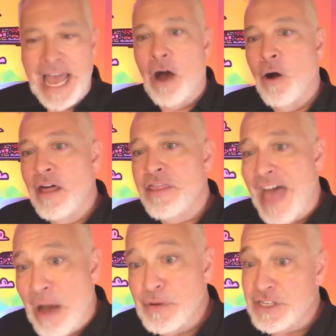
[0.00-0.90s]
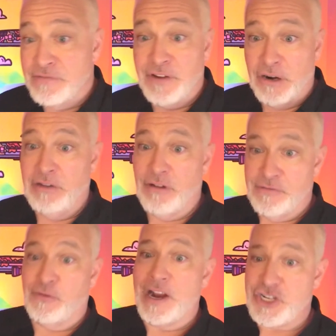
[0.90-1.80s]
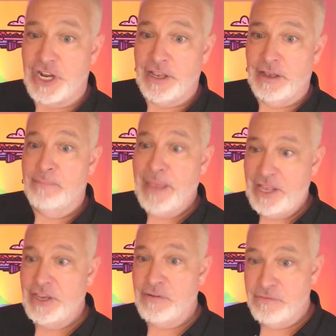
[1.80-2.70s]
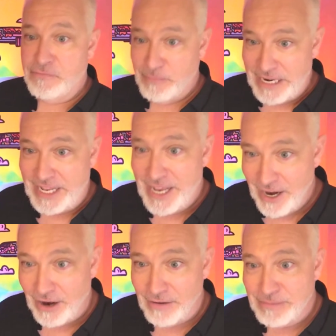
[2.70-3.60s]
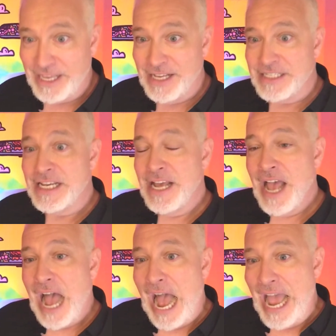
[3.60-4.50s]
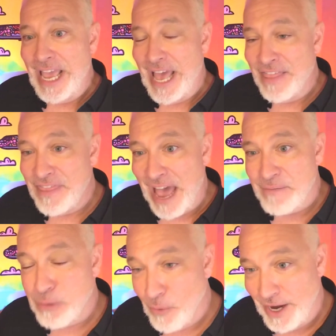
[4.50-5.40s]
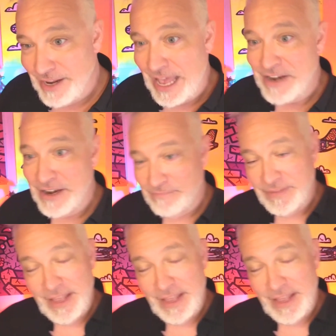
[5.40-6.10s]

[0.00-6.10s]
Now, that was a very refreshing opinion for me to hear because I, at that point, had